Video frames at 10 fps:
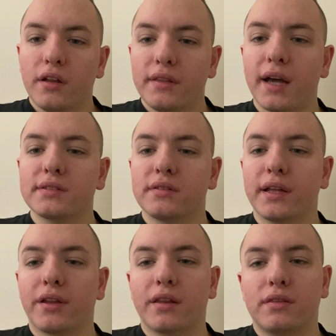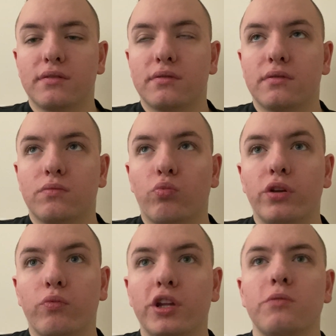That's the thing, like,
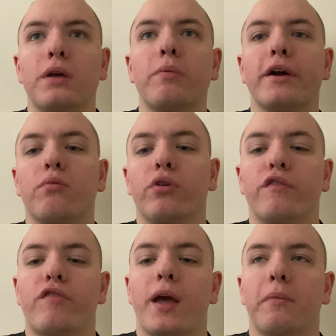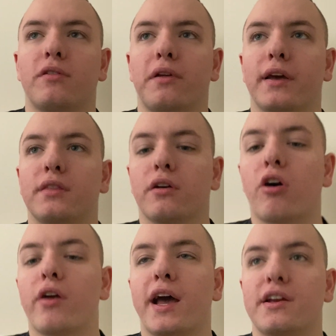when these people get really famous, like the
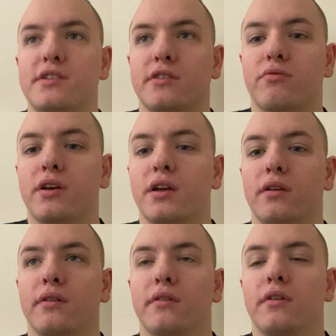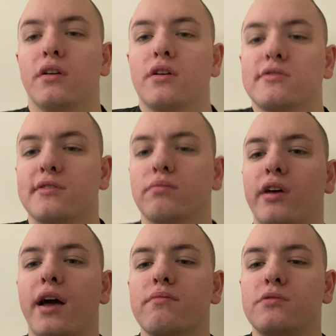Kardashians, right?
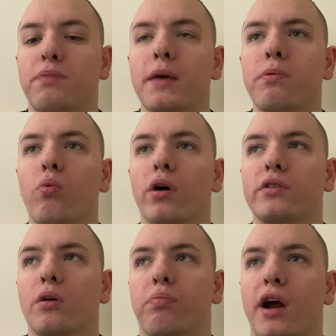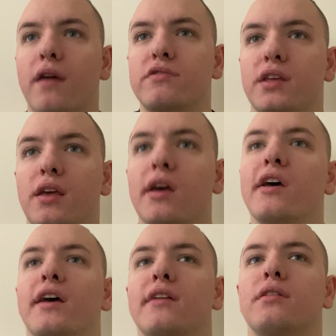Sometimes people want their privacy,
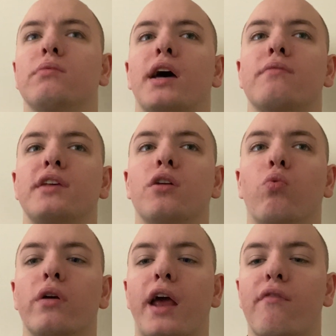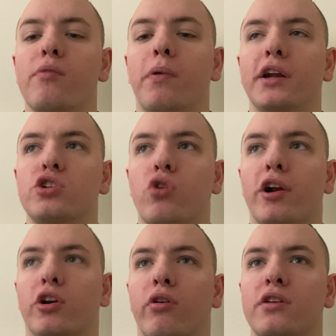and sometimes they don't want everybody trying
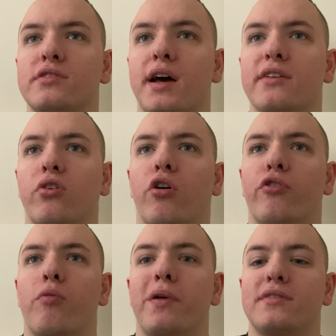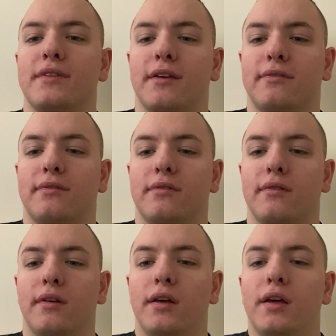to criticize all their business.
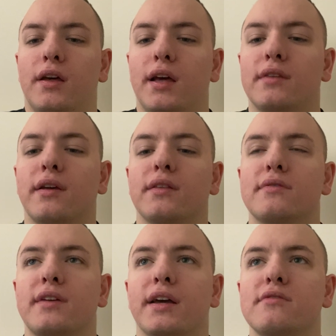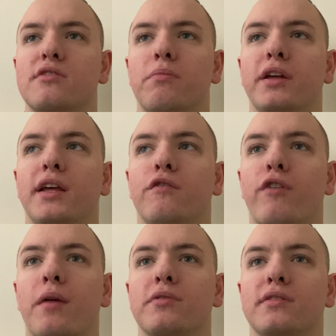It's like the second somebody gets
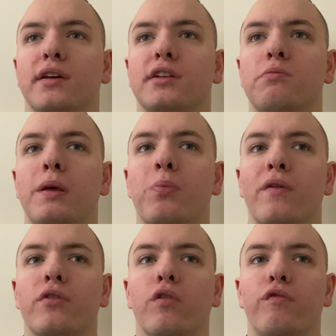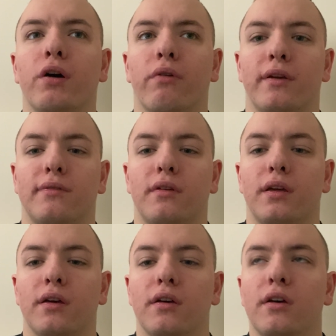famous, it's like these people have no feelings. Like,